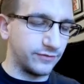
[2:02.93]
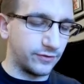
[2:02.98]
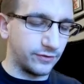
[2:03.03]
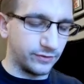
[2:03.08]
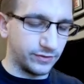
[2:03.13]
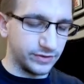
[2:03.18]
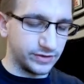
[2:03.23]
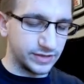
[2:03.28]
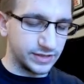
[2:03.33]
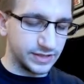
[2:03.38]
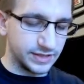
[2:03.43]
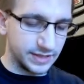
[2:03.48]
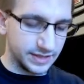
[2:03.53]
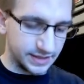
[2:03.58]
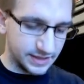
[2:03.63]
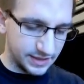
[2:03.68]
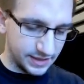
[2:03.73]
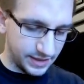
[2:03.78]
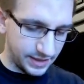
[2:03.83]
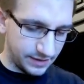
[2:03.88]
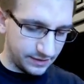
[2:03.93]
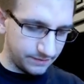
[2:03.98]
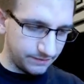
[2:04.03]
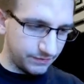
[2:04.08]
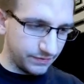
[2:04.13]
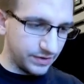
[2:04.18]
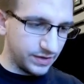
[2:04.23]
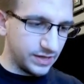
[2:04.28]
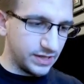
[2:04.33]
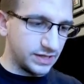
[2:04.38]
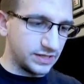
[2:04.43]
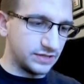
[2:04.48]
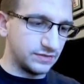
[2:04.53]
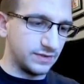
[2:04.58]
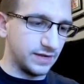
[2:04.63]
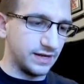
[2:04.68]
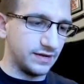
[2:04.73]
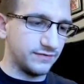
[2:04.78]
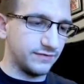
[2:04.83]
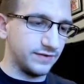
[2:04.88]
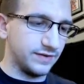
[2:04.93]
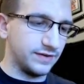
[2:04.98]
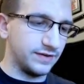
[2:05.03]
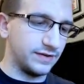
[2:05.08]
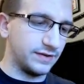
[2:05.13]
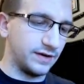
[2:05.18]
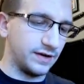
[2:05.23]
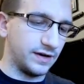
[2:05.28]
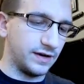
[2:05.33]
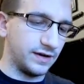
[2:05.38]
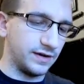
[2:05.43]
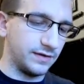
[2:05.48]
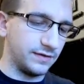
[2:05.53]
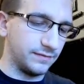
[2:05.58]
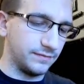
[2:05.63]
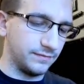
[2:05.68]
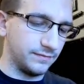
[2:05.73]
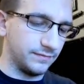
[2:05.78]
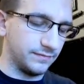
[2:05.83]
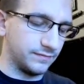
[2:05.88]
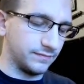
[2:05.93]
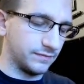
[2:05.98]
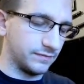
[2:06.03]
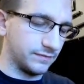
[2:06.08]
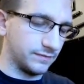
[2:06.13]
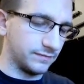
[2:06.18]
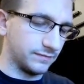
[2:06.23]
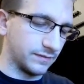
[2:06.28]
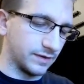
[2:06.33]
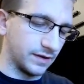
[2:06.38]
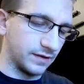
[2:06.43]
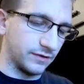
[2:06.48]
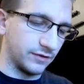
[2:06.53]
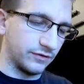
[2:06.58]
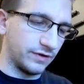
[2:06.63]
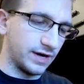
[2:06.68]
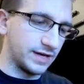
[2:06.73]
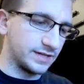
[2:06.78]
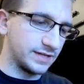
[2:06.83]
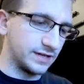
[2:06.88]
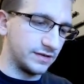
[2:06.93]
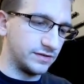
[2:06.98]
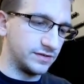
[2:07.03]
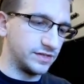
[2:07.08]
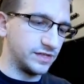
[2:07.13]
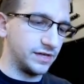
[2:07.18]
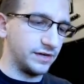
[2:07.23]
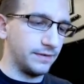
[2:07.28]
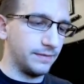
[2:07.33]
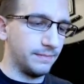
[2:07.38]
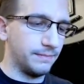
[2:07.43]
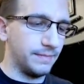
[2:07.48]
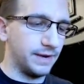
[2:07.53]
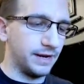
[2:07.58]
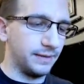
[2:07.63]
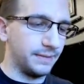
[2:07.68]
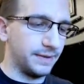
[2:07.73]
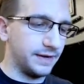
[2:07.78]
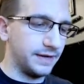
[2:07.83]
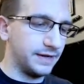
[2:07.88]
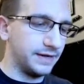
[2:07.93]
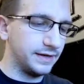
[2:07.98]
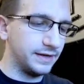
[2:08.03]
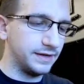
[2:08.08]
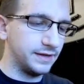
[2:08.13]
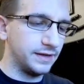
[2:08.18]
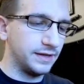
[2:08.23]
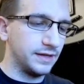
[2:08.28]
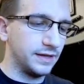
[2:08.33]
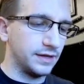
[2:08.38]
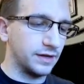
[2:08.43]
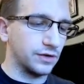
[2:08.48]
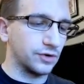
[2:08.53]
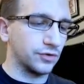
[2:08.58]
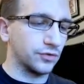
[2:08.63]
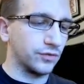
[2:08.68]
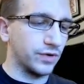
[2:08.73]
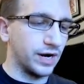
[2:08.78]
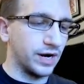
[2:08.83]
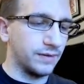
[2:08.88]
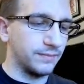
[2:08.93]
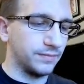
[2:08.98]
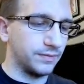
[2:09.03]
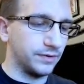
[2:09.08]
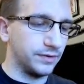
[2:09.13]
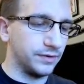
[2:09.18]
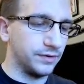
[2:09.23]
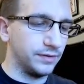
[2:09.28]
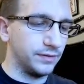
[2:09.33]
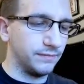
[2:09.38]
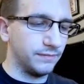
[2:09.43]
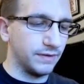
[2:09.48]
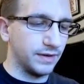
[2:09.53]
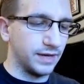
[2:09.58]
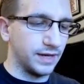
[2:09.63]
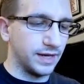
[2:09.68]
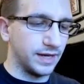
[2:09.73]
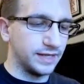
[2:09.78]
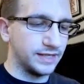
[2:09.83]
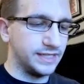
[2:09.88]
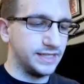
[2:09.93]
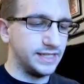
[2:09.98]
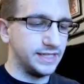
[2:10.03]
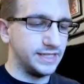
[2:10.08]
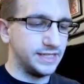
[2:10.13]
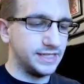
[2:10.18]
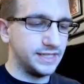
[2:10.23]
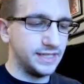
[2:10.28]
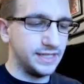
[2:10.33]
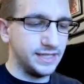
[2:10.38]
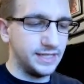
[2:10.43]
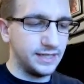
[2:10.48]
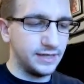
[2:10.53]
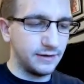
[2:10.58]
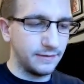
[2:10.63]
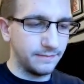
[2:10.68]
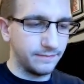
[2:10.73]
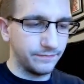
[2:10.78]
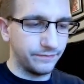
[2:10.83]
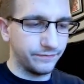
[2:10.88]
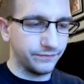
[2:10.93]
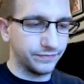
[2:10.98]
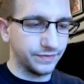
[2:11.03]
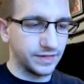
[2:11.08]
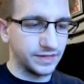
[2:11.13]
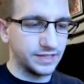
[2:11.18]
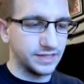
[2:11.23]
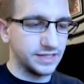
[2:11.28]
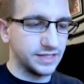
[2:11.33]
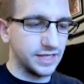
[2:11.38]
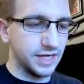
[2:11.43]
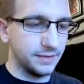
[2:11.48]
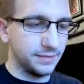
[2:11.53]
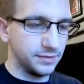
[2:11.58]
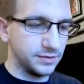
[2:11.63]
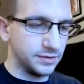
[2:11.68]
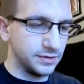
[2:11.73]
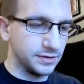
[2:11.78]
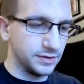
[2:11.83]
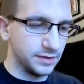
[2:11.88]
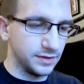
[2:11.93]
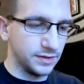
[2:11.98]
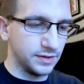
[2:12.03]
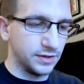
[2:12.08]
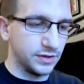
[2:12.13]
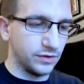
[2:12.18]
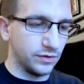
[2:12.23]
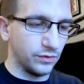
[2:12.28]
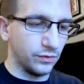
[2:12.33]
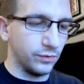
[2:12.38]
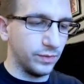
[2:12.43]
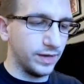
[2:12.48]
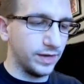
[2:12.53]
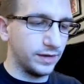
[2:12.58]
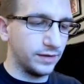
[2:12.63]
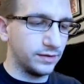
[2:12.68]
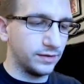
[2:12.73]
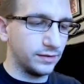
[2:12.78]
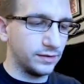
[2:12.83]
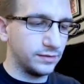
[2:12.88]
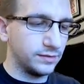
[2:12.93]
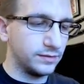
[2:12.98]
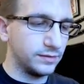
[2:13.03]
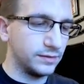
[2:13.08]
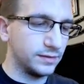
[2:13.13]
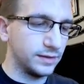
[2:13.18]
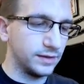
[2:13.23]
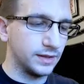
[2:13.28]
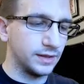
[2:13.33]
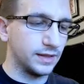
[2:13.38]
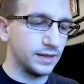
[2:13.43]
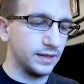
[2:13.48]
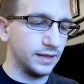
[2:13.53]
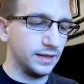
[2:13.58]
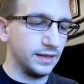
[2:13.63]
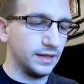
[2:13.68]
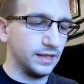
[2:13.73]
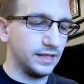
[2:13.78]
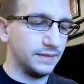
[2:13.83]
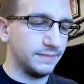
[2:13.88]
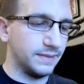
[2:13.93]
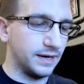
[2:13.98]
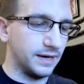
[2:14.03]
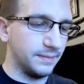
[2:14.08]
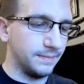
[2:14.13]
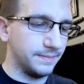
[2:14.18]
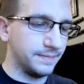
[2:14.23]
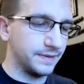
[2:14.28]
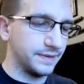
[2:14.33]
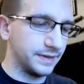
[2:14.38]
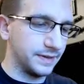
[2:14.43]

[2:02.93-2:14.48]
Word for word: forward just to see. So we have uh, Grass Energy, Metapod, Granbull, a DCE, Snubbull, Wingull, a Lillipup,